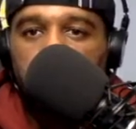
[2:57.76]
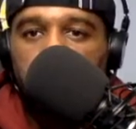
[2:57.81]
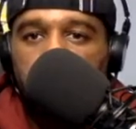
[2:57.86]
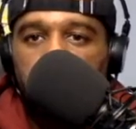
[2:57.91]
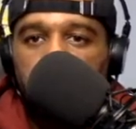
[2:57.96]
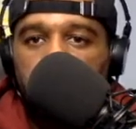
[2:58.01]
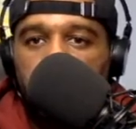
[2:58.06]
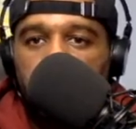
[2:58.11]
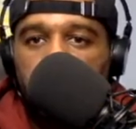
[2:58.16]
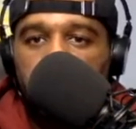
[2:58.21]

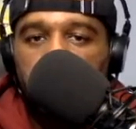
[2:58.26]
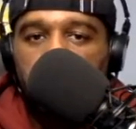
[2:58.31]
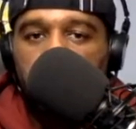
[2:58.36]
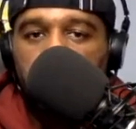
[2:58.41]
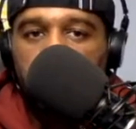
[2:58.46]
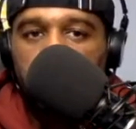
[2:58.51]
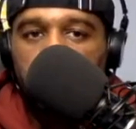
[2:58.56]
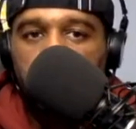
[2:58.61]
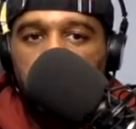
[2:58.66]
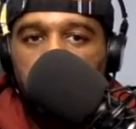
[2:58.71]

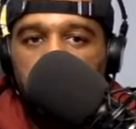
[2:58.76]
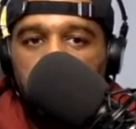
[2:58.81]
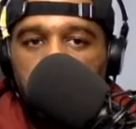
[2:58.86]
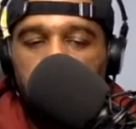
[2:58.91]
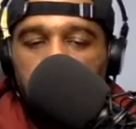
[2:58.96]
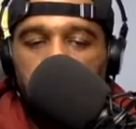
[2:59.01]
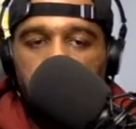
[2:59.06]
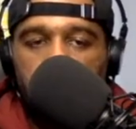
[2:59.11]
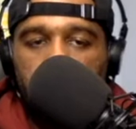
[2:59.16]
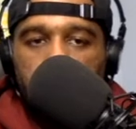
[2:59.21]

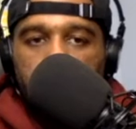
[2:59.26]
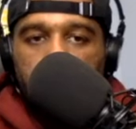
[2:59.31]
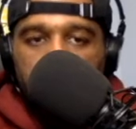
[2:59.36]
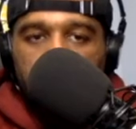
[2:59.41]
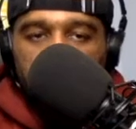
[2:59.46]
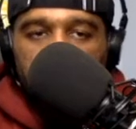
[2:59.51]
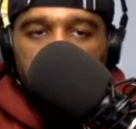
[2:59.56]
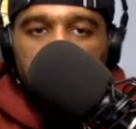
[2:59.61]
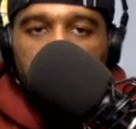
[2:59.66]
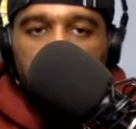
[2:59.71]

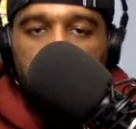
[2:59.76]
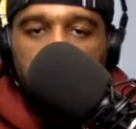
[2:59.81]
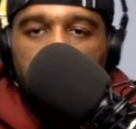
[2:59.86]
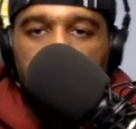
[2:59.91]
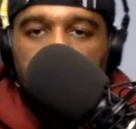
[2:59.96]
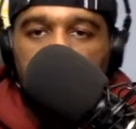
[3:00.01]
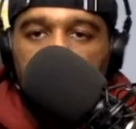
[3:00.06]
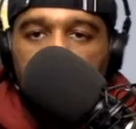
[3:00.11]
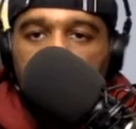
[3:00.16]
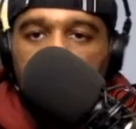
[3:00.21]

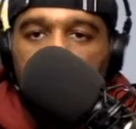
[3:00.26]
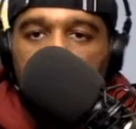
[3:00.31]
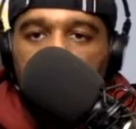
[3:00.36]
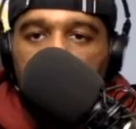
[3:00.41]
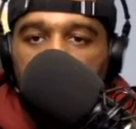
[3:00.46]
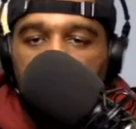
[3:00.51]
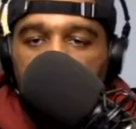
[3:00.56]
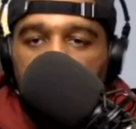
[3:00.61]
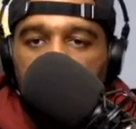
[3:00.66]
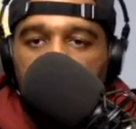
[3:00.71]

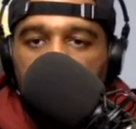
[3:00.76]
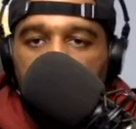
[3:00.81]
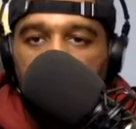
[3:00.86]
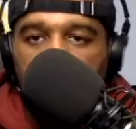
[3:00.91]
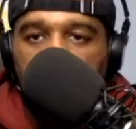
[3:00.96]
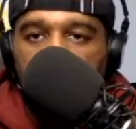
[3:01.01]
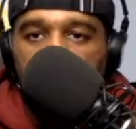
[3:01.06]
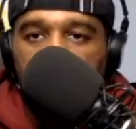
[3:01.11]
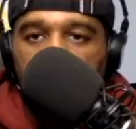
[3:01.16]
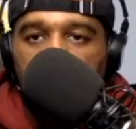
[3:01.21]

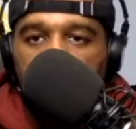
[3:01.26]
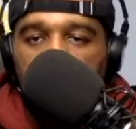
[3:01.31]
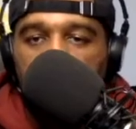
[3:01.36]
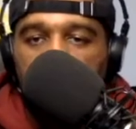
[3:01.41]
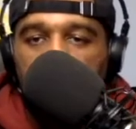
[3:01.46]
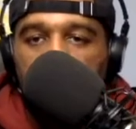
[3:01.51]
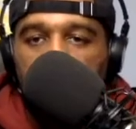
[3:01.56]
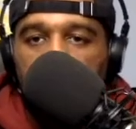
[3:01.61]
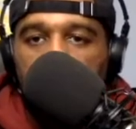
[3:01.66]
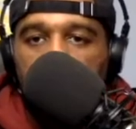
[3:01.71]

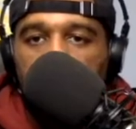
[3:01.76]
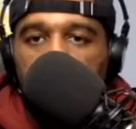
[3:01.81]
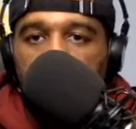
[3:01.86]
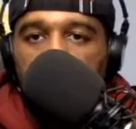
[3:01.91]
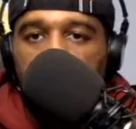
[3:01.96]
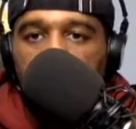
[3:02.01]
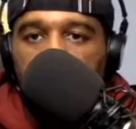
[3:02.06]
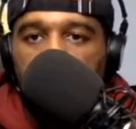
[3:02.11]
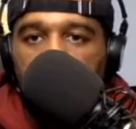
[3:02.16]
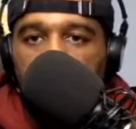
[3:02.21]

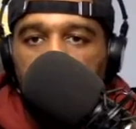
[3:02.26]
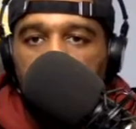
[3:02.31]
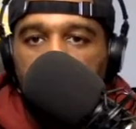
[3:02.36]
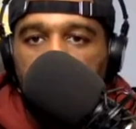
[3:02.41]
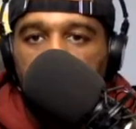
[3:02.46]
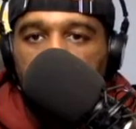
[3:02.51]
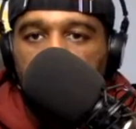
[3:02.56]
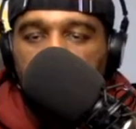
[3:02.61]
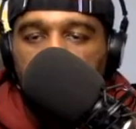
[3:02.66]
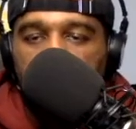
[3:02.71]

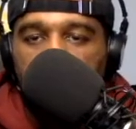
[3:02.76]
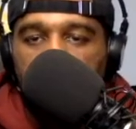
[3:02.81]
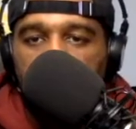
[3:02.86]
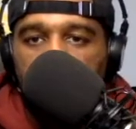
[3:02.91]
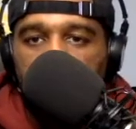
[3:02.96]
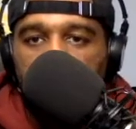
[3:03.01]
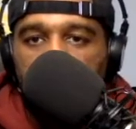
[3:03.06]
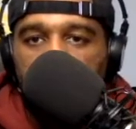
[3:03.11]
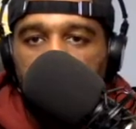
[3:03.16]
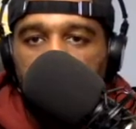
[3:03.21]
[no speech]